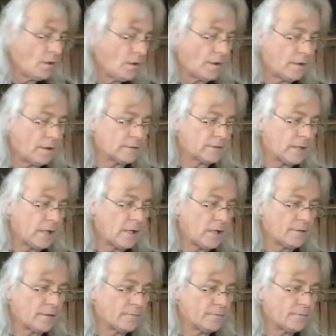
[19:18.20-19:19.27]
And,
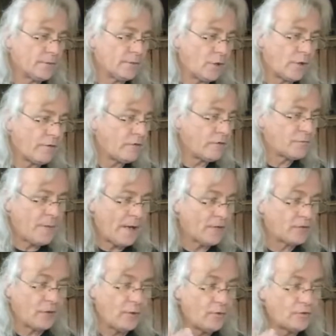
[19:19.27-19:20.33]
you know, he responded. So
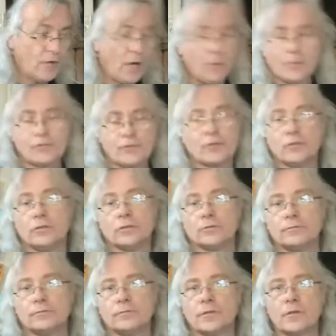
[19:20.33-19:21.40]
he was always cool.
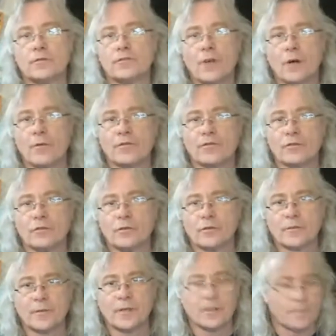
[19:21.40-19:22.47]
He was always cool with
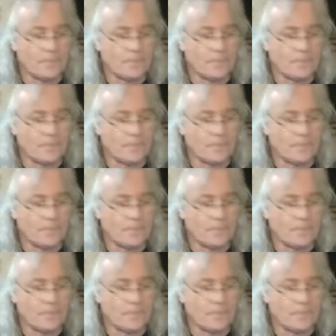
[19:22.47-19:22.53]
me.